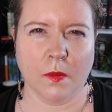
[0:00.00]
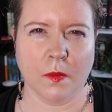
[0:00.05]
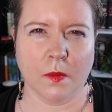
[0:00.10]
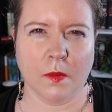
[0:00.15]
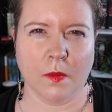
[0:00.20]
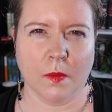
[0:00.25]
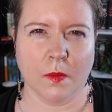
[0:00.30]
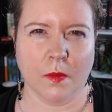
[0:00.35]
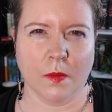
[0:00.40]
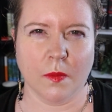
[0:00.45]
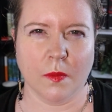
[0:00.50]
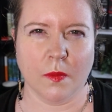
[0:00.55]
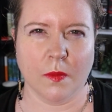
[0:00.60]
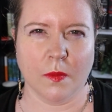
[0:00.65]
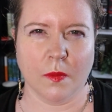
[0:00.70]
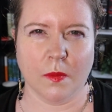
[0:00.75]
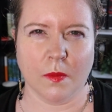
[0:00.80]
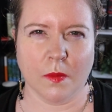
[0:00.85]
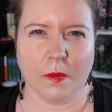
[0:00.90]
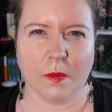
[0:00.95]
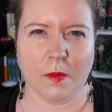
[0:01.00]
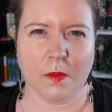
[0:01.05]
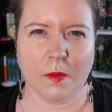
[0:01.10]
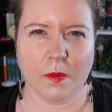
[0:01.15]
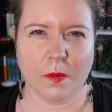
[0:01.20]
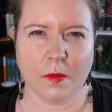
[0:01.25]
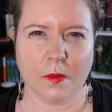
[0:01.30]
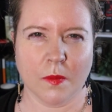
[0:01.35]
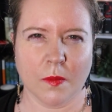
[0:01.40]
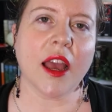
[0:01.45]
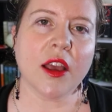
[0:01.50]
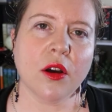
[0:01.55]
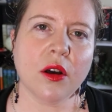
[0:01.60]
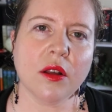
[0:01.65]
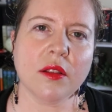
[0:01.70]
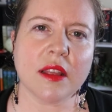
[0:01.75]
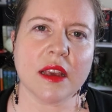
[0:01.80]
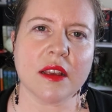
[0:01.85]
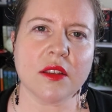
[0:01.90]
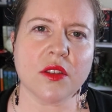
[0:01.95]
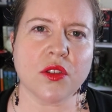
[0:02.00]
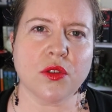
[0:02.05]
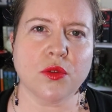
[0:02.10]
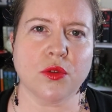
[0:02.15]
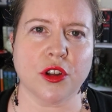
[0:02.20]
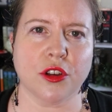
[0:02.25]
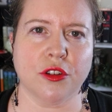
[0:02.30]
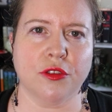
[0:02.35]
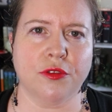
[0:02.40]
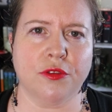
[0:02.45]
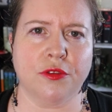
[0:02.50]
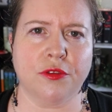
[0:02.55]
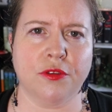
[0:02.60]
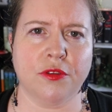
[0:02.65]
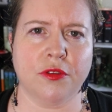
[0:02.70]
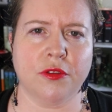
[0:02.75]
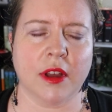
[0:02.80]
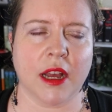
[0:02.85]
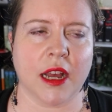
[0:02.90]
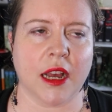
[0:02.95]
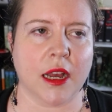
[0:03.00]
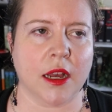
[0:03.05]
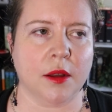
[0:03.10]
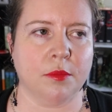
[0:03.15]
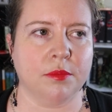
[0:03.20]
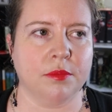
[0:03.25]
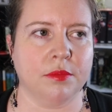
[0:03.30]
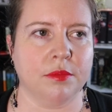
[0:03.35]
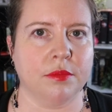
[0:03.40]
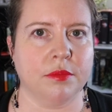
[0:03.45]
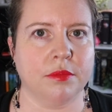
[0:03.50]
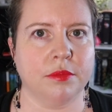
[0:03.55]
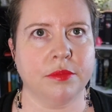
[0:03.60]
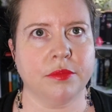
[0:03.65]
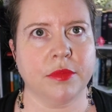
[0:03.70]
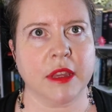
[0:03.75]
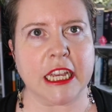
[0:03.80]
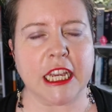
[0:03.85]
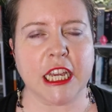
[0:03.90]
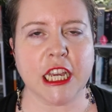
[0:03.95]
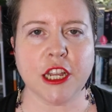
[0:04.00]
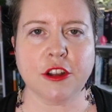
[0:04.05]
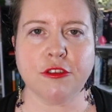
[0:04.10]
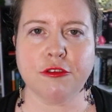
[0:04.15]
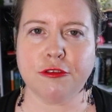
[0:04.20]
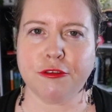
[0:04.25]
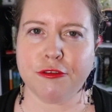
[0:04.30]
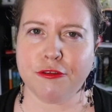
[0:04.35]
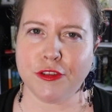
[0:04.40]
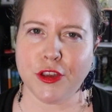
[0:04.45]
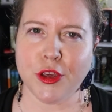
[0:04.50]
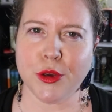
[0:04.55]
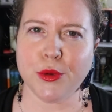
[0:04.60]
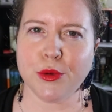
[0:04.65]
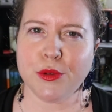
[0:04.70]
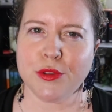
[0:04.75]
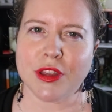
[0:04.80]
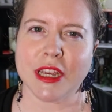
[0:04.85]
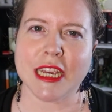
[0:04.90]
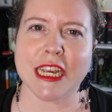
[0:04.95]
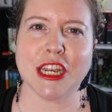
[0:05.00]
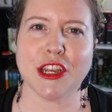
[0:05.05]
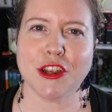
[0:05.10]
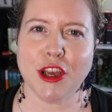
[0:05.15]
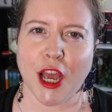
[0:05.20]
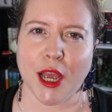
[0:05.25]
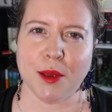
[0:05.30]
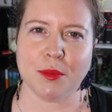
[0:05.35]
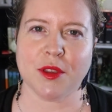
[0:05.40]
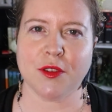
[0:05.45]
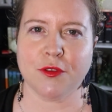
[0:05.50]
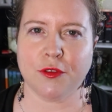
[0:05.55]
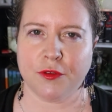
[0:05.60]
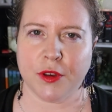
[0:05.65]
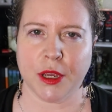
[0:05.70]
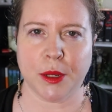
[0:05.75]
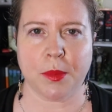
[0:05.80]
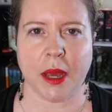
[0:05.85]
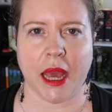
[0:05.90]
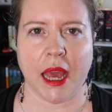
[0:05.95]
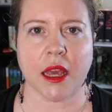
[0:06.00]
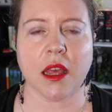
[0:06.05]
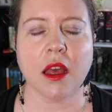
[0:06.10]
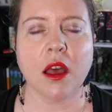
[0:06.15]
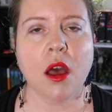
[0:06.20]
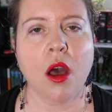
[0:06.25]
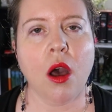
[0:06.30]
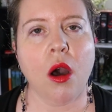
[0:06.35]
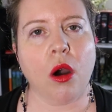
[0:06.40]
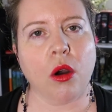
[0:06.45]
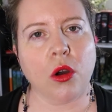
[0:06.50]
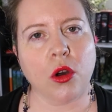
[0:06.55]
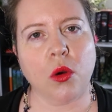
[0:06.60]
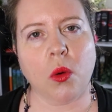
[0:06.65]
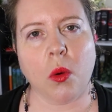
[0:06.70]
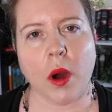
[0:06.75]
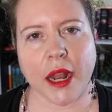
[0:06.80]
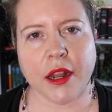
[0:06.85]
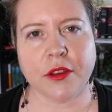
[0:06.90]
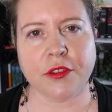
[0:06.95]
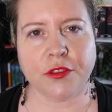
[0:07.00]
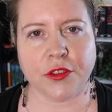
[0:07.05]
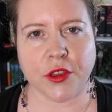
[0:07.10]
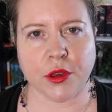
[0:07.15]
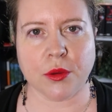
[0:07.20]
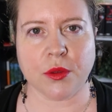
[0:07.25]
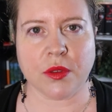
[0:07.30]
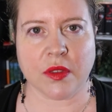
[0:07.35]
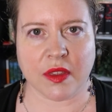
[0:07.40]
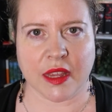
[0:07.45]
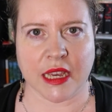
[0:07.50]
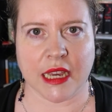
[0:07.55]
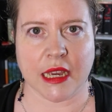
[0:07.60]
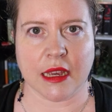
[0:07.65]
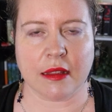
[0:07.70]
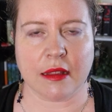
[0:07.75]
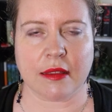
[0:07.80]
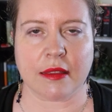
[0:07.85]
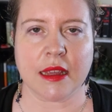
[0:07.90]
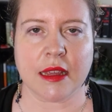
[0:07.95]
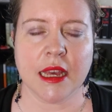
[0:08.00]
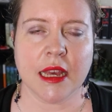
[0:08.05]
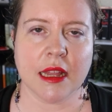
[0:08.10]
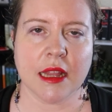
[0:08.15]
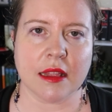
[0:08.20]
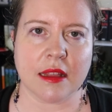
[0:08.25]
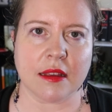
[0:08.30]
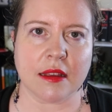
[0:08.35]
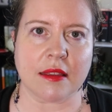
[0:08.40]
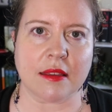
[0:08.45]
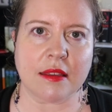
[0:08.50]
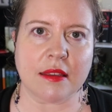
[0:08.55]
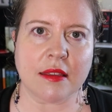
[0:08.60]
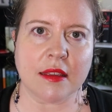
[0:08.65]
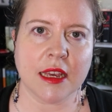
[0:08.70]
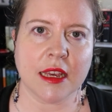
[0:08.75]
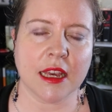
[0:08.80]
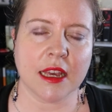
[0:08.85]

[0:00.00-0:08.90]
I got these sort of confusing types of feedback on quite a few scenes. This,